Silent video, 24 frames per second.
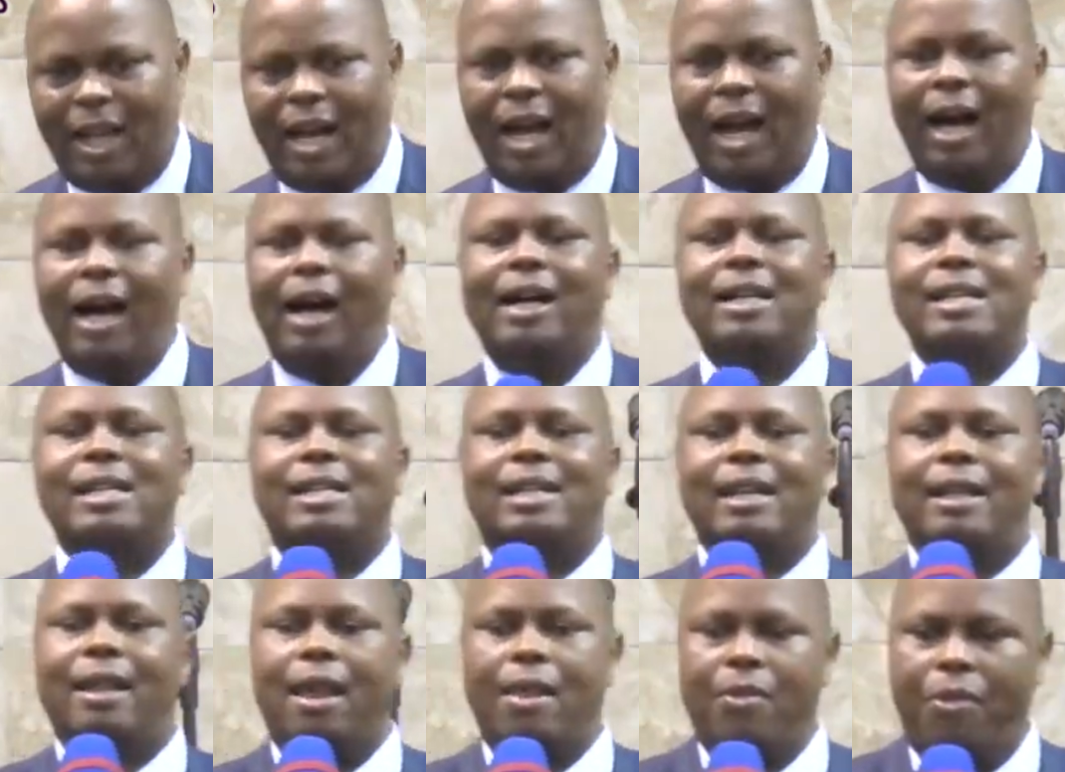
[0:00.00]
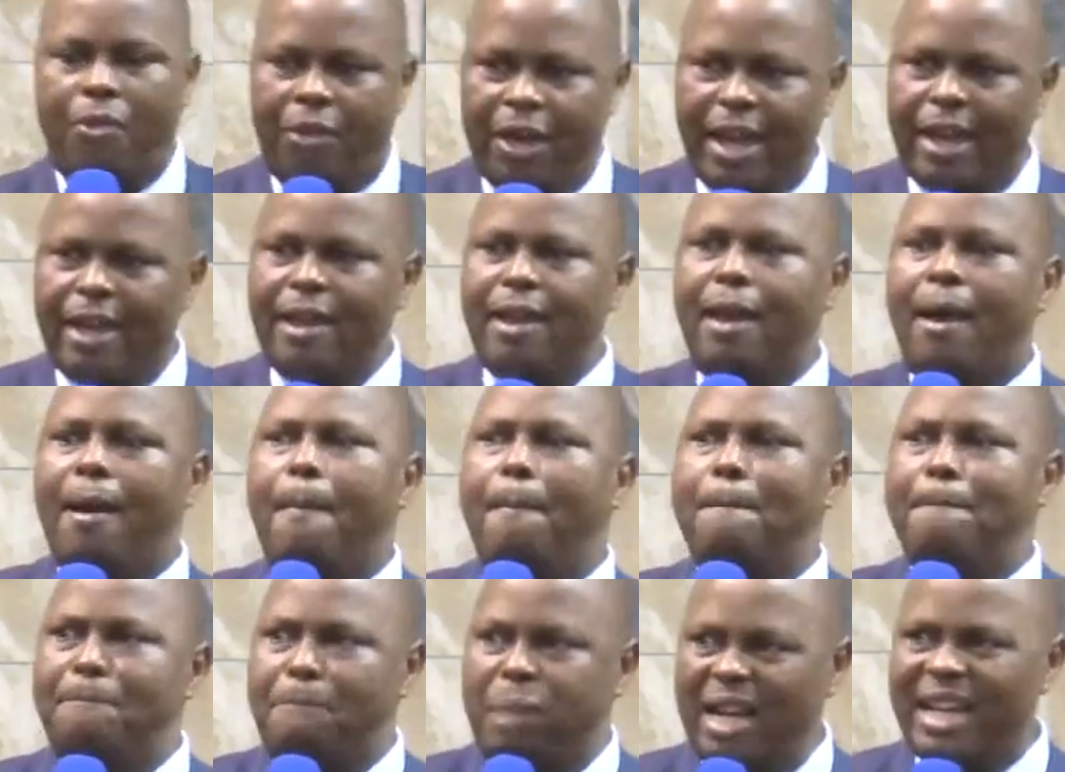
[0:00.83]
And they
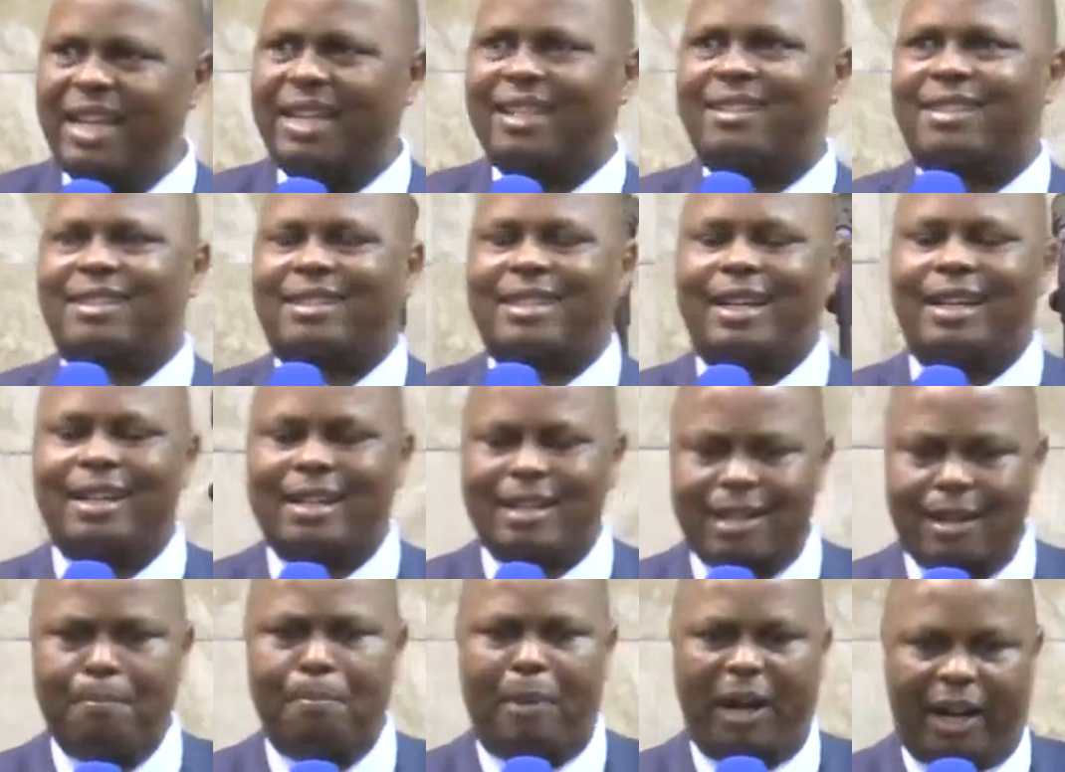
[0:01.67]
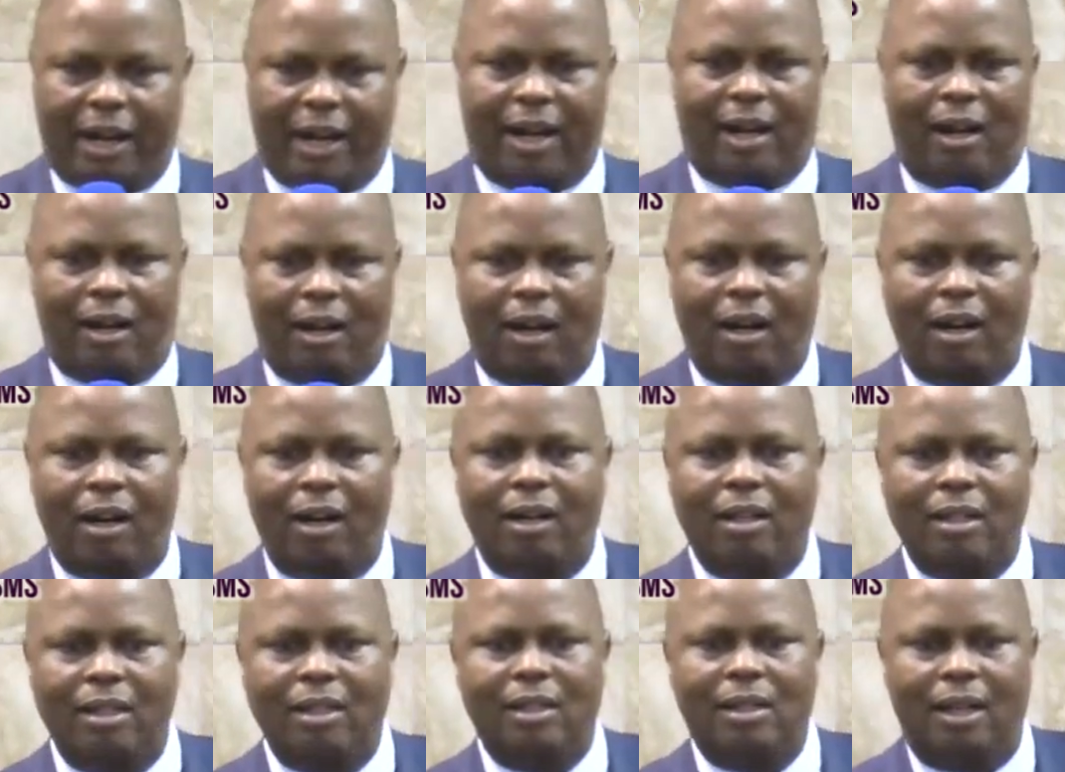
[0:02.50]
blessed Rebecca
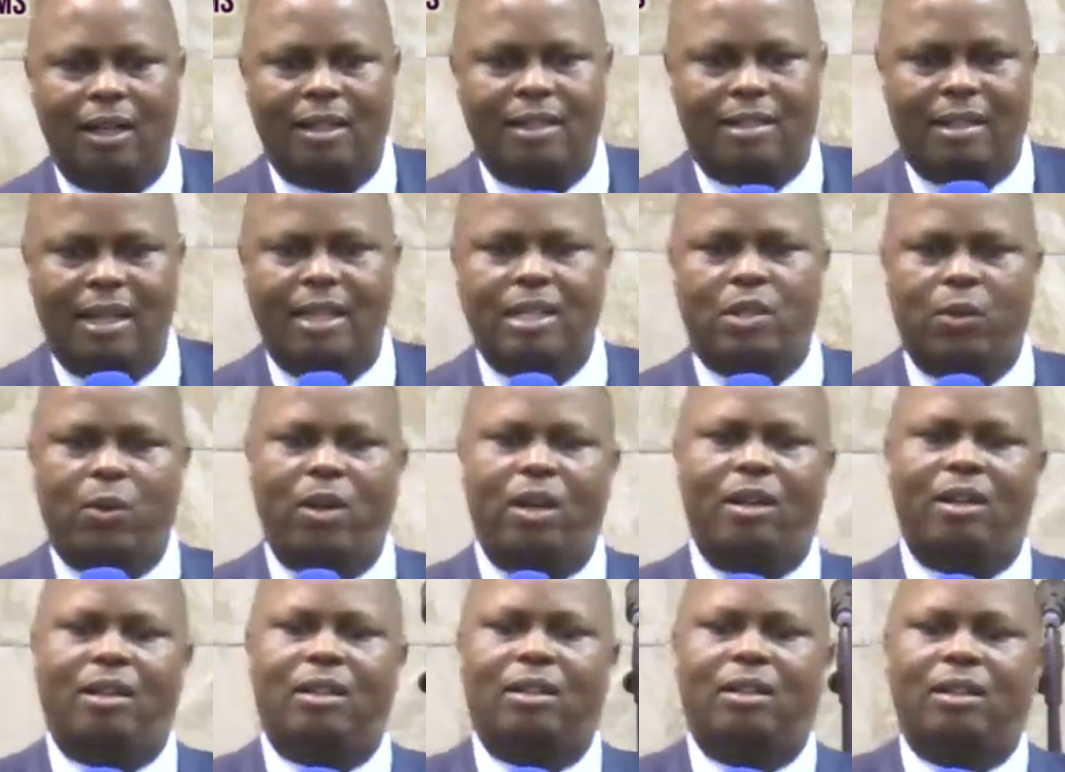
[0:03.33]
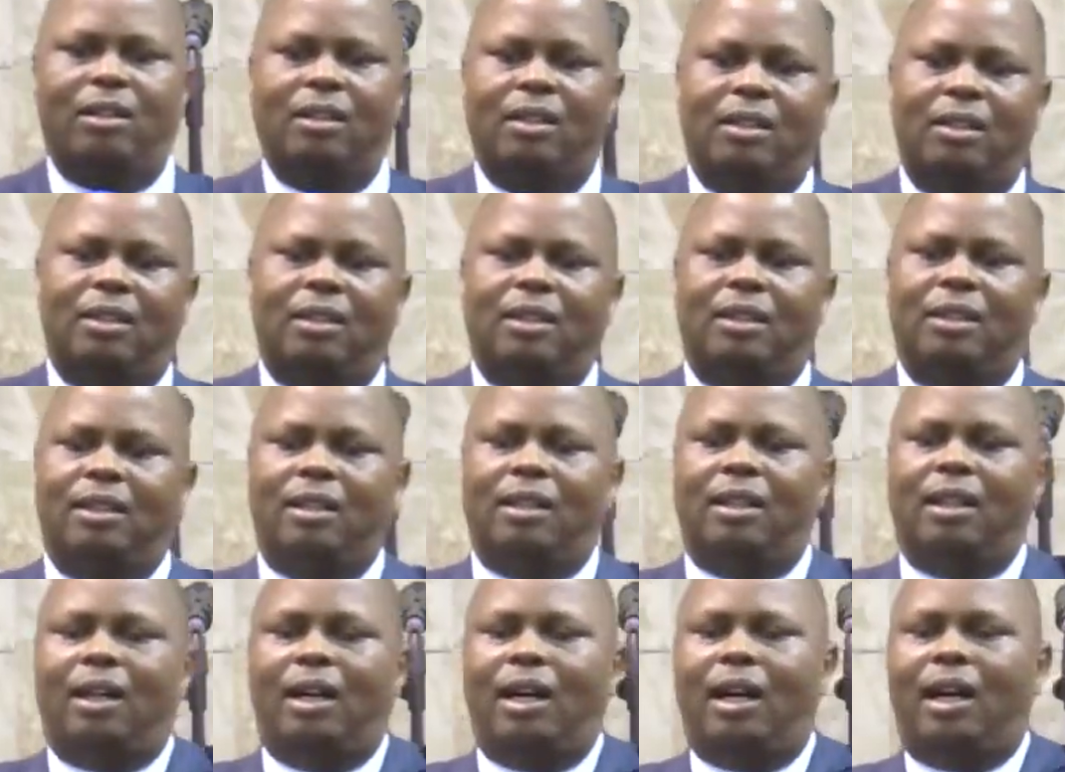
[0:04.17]
and said to her,
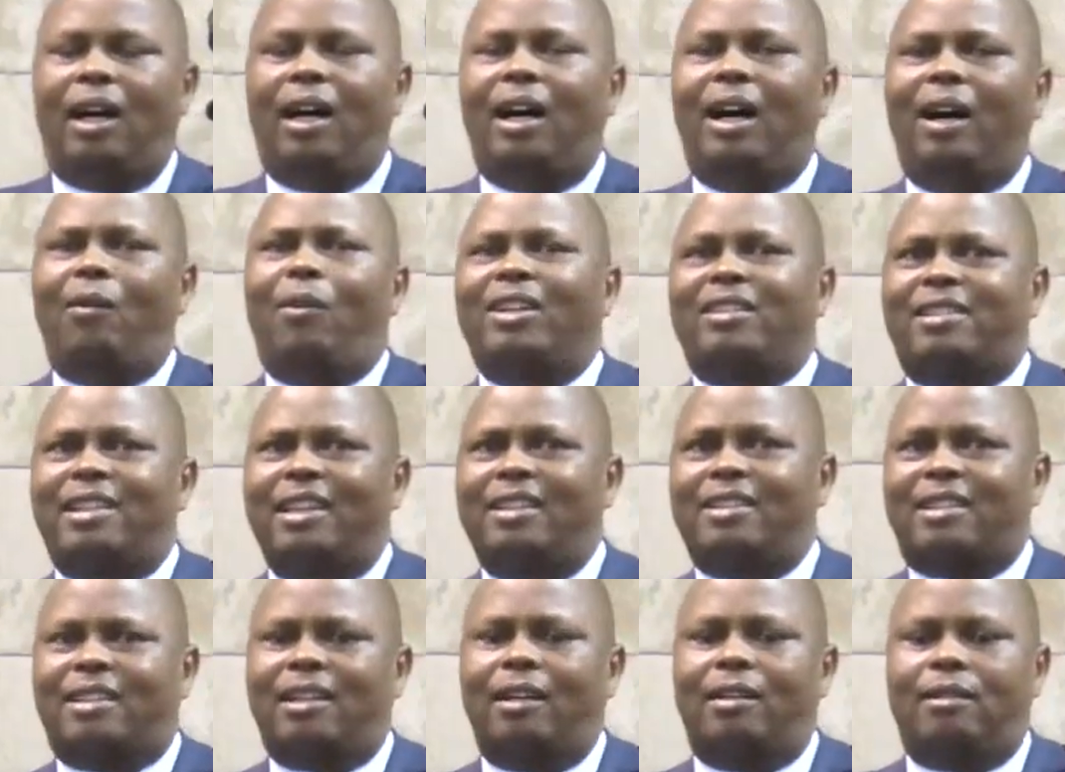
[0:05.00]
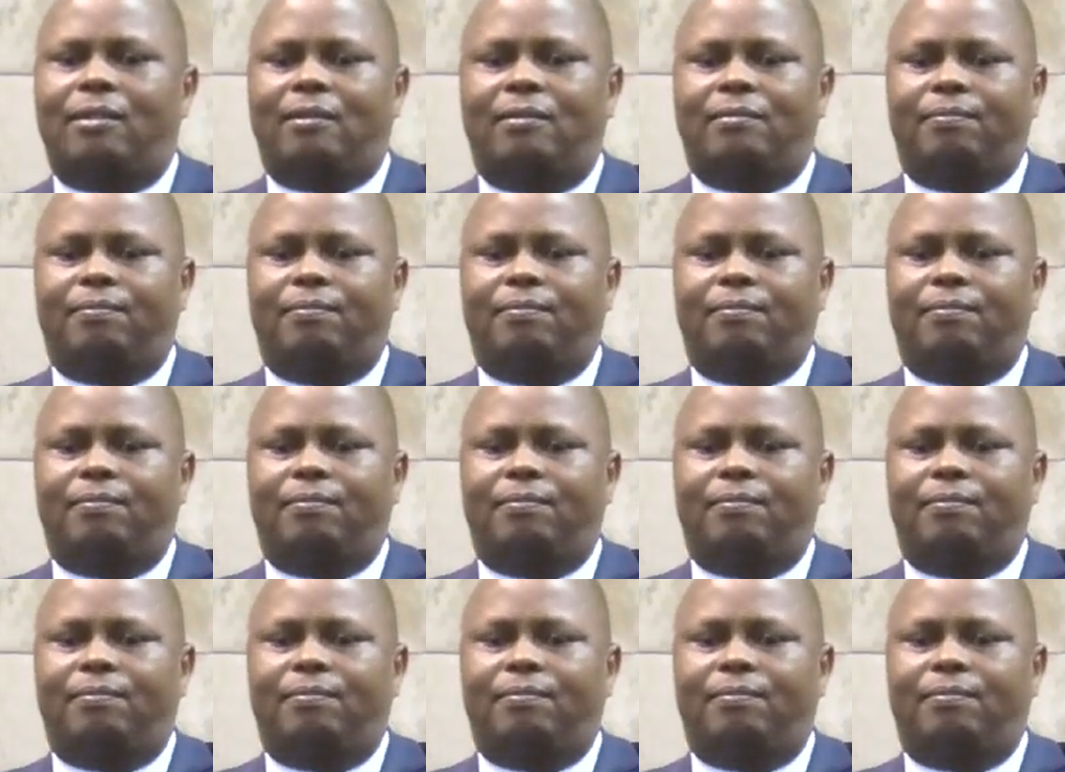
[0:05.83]
Our sister,